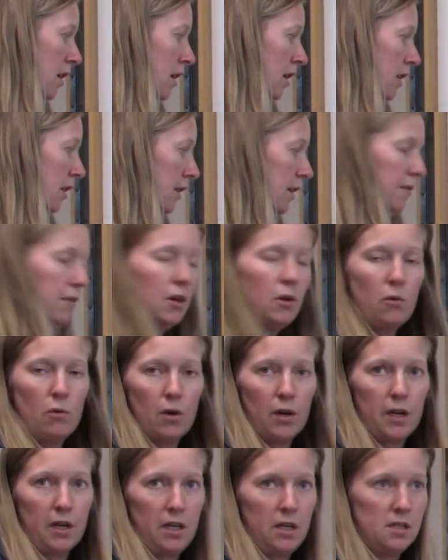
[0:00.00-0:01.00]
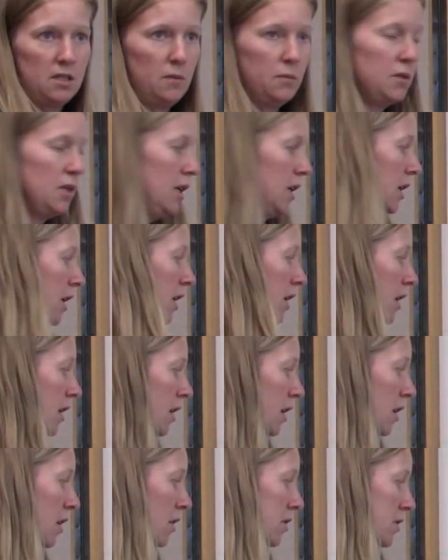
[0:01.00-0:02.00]
living organisms in it, and
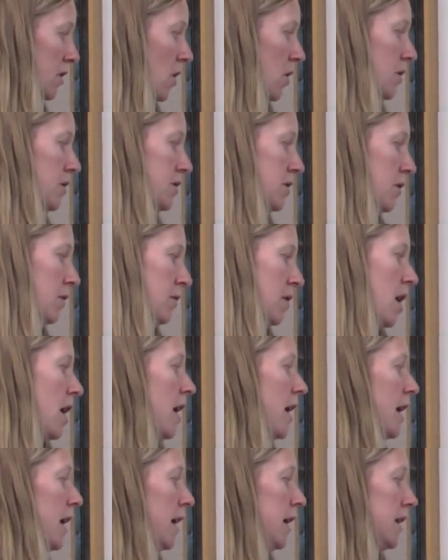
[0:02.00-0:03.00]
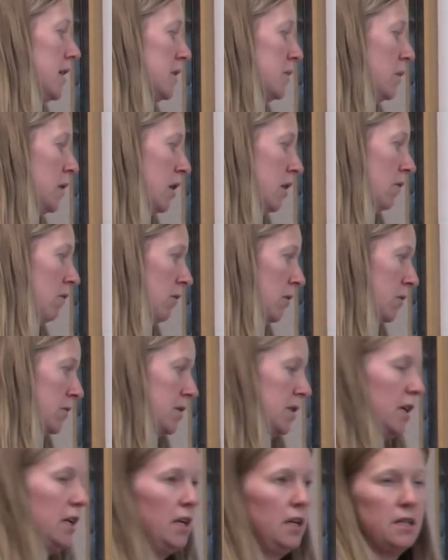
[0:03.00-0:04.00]
it has also not had as many
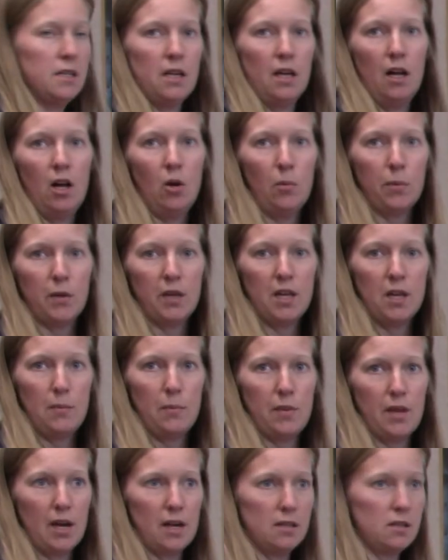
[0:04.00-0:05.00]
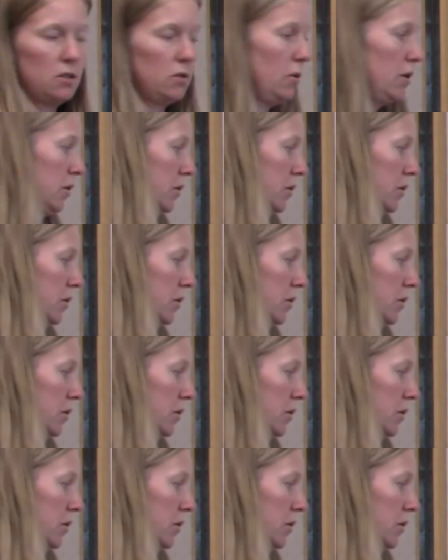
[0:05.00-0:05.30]
roots in it to help keep that soil